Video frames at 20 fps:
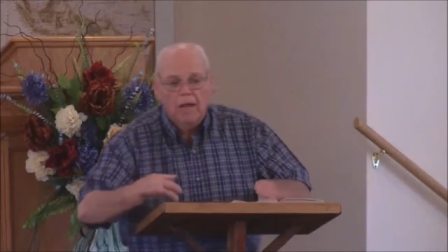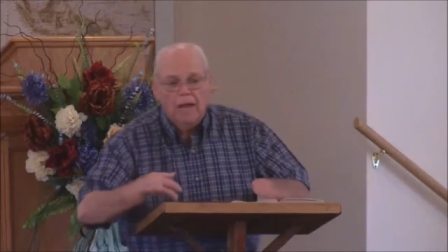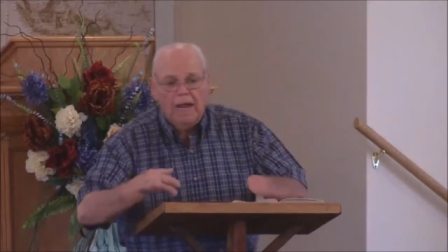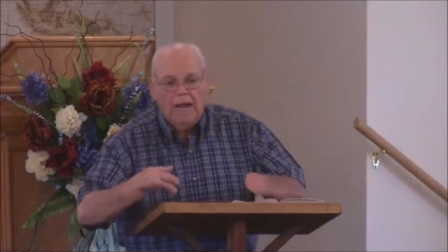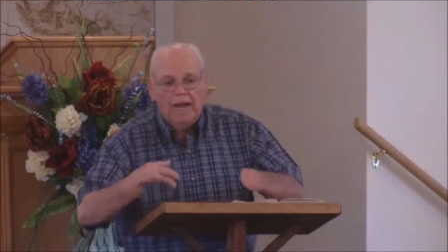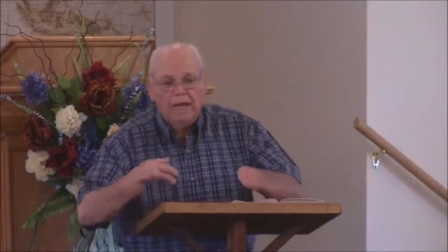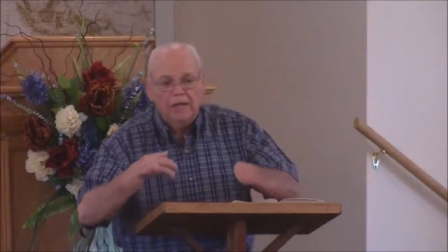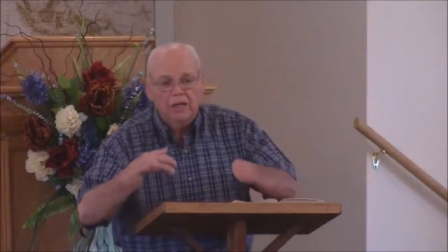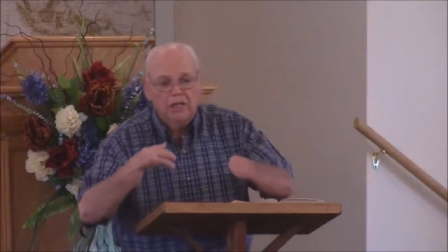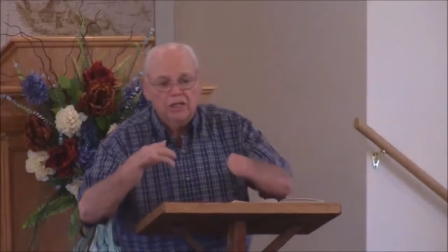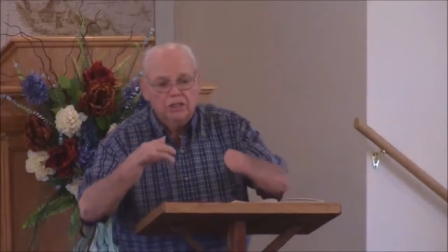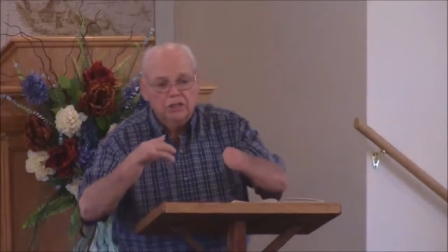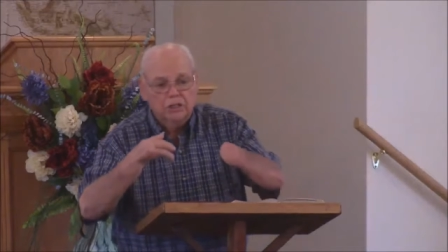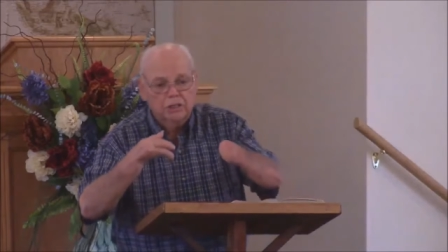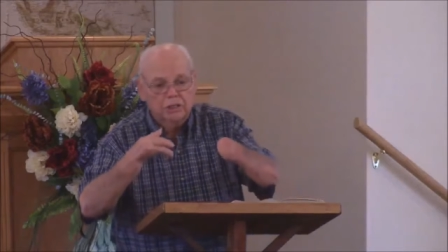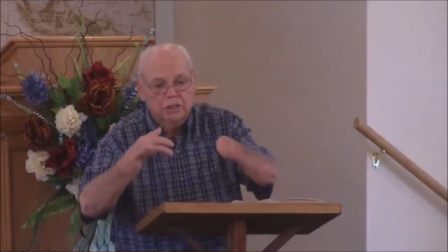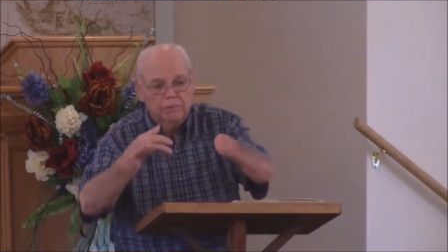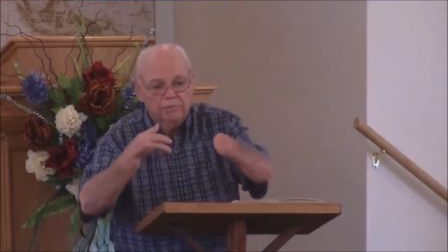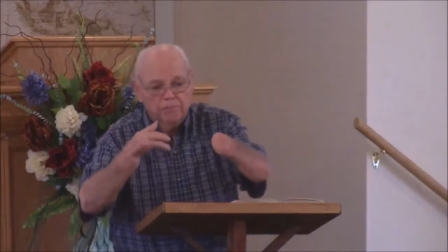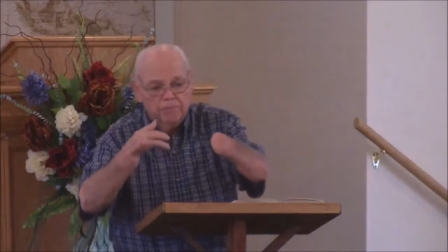And
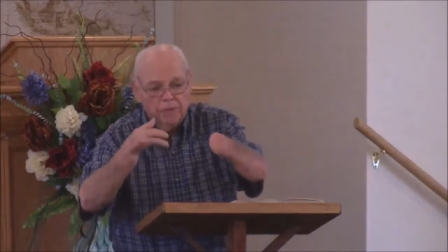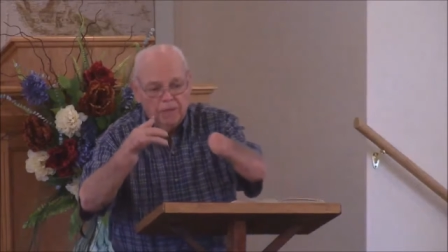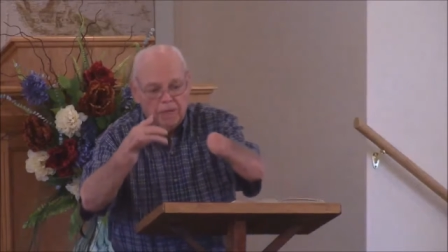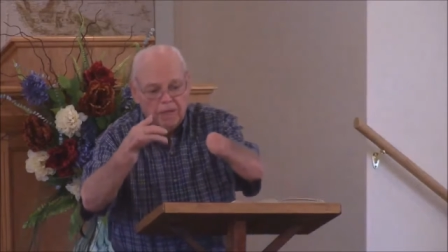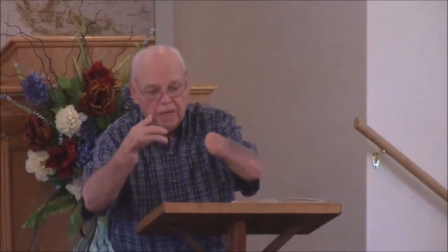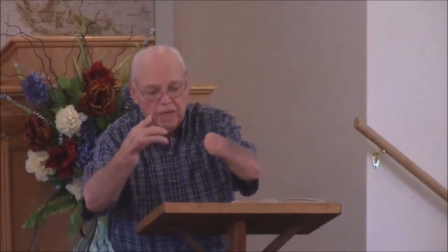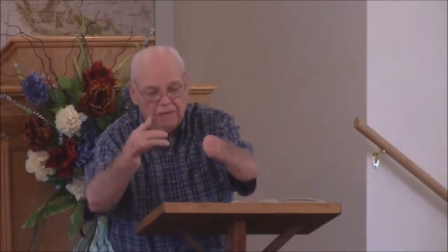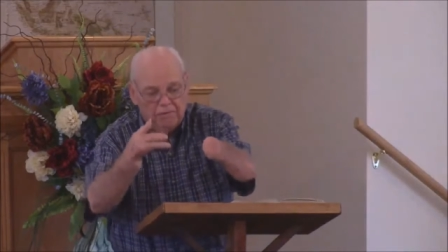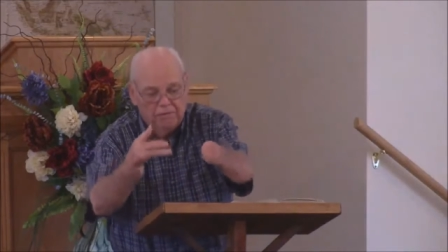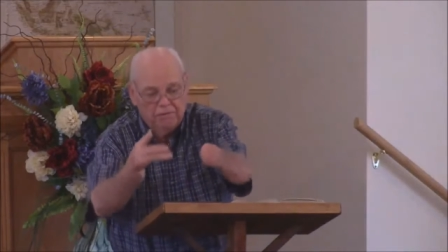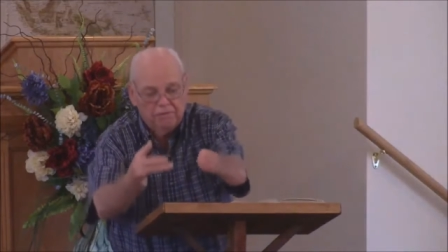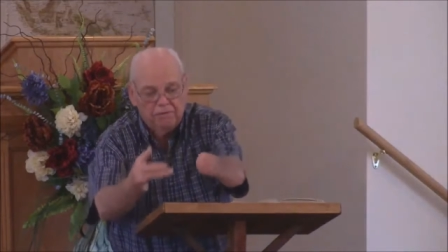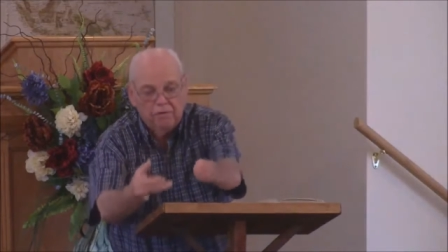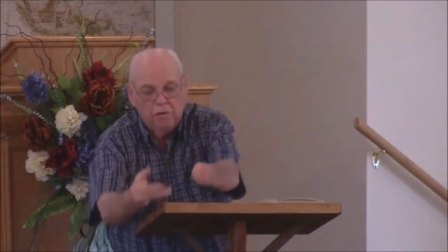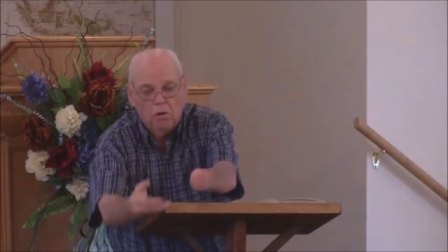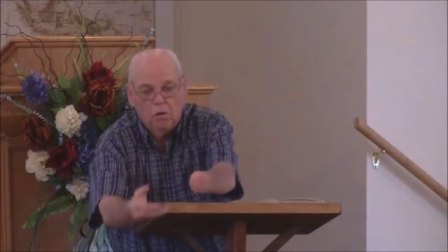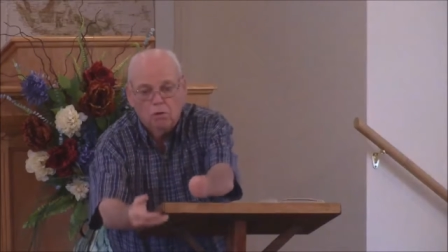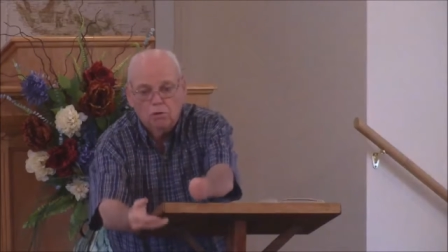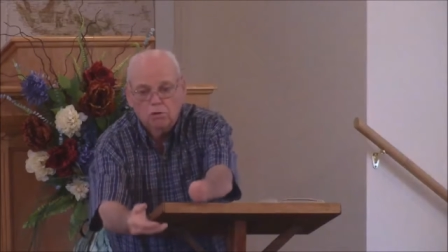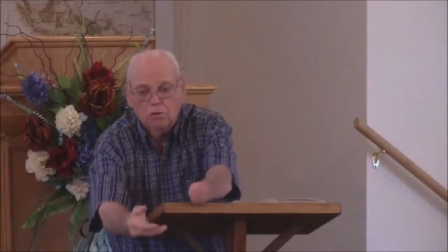listen, if it
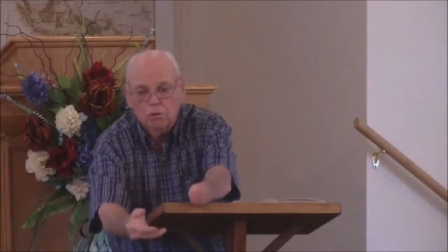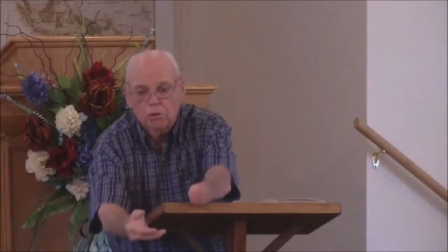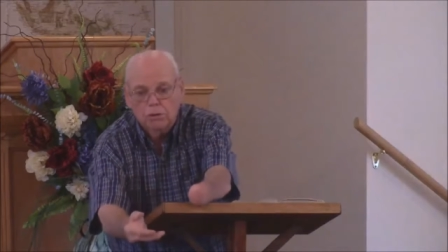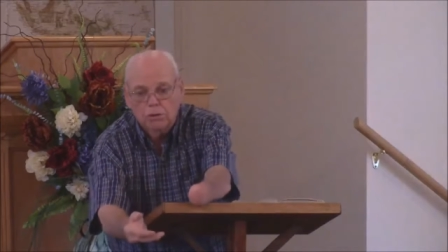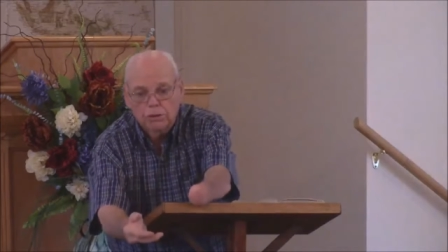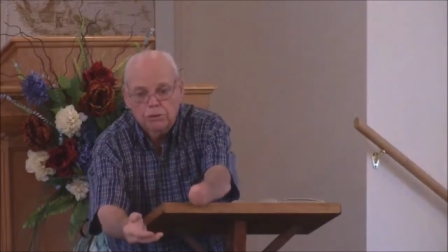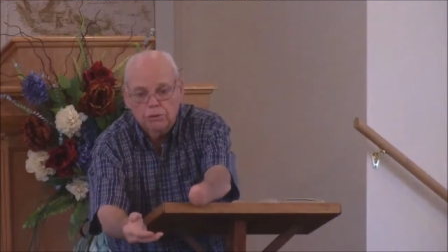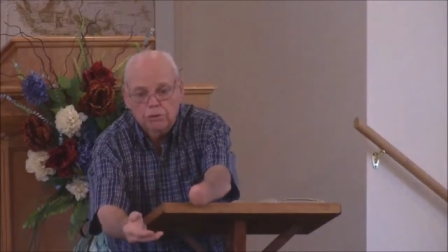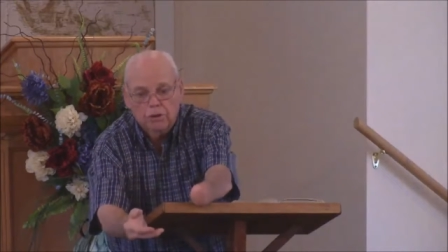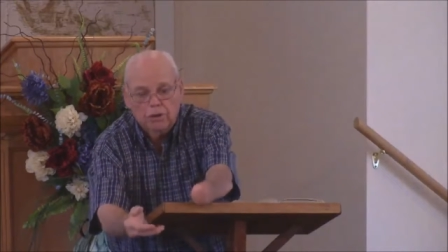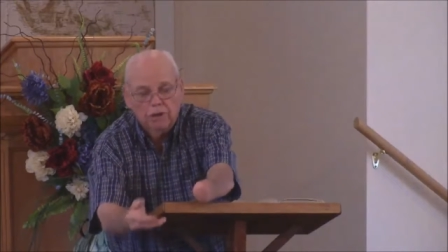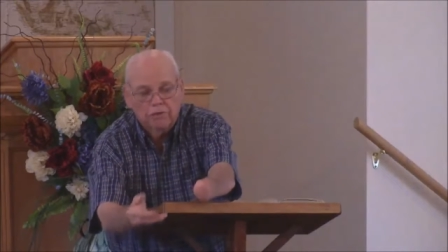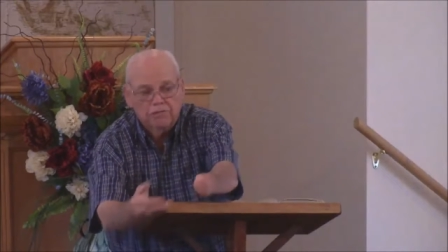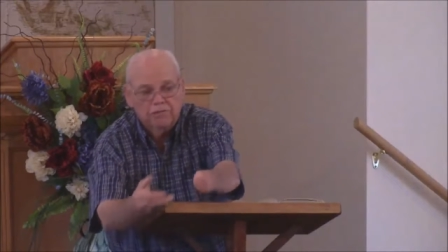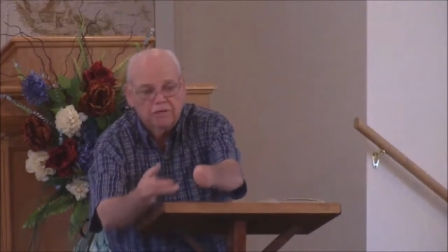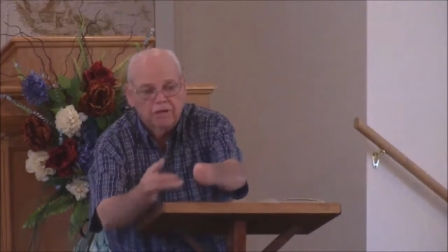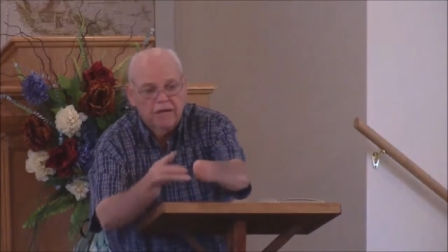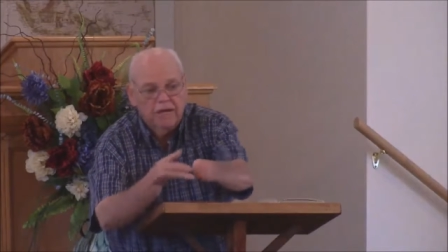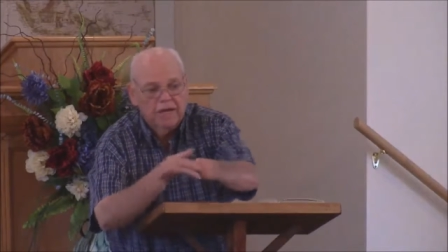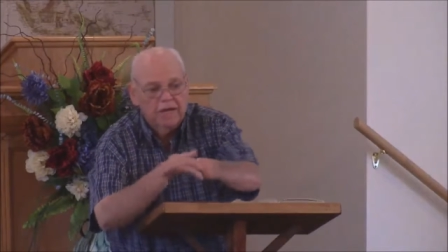falls on good ground,
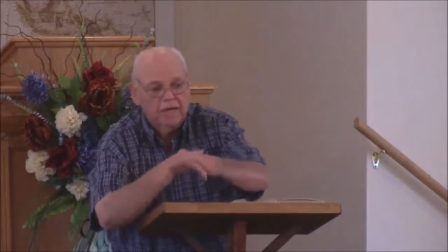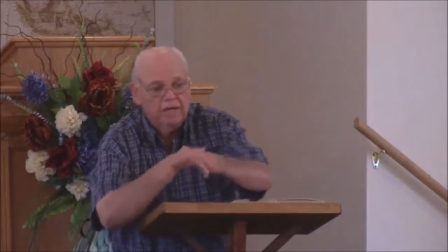fine.